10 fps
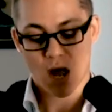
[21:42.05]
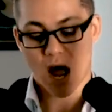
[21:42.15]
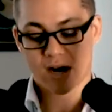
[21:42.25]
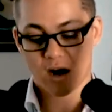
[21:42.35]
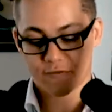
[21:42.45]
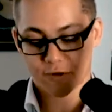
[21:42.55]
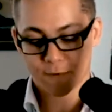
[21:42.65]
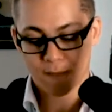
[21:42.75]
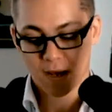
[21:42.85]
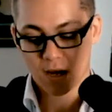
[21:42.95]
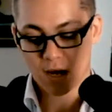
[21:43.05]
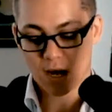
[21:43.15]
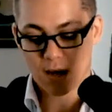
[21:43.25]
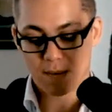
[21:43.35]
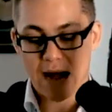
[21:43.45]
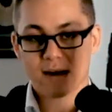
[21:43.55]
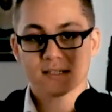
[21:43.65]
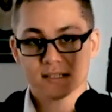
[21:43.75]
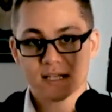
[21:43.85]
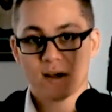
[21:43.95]
I cover how to
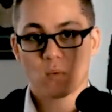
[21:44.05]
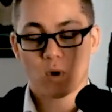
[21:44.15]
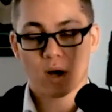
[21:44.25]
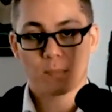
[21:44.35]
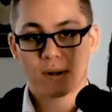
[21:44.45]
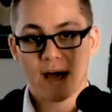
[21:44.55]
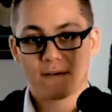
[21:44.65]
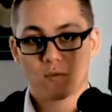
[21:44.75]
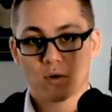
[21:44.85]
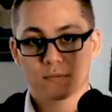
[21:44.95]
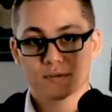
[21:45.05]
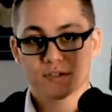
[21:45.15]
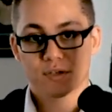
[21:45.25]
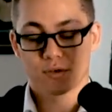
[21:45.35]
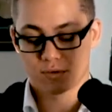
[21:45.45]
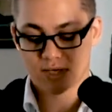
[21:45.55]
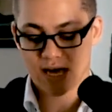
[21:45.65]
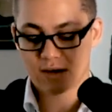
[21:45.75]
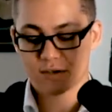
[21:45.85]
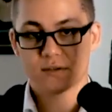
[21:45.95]
decide what platforms to use, how
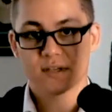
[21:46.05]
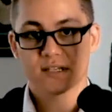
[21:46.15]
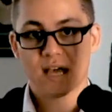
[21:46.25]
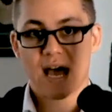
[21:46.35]
to do this,